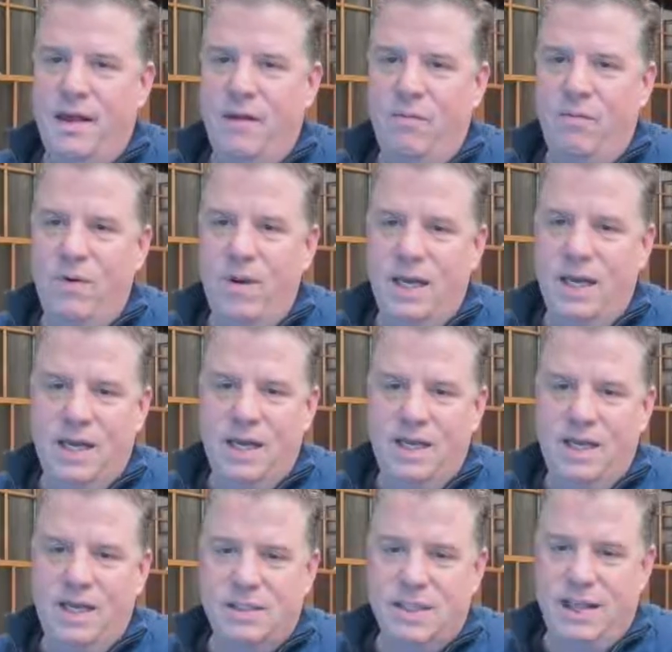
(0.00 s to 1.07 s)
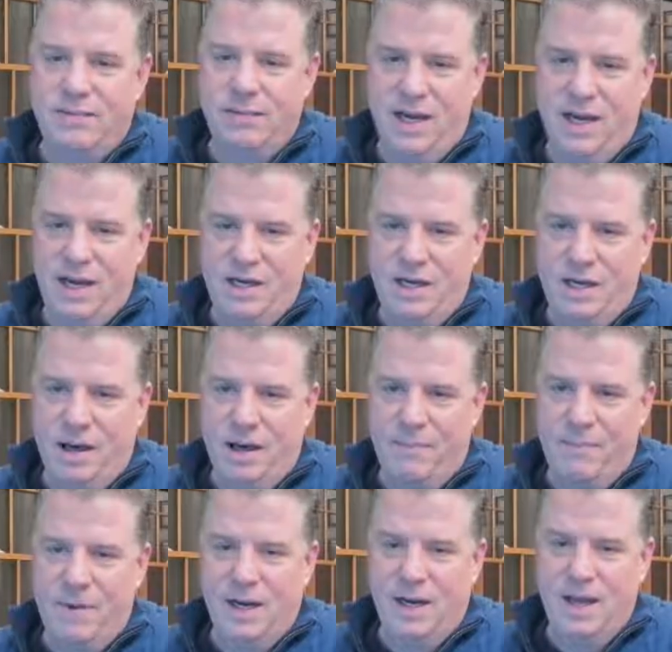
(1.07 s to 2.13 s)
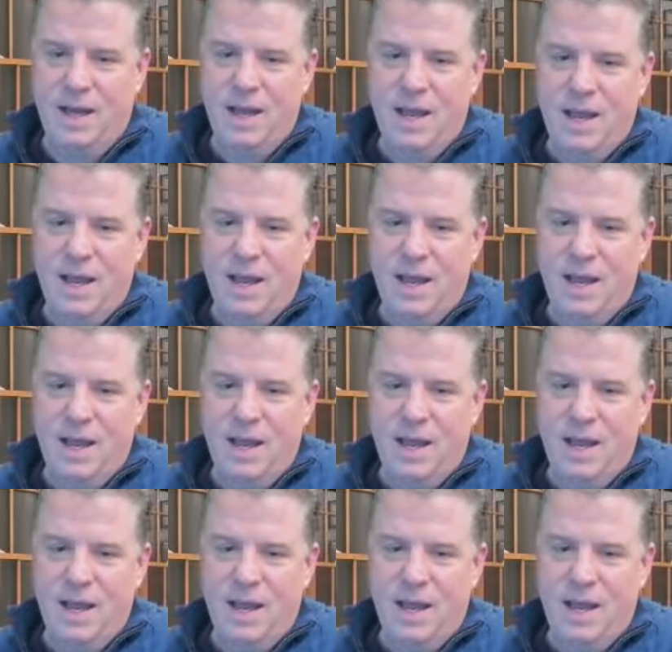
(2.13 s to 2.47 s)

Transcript: that it really is a level 8 topic,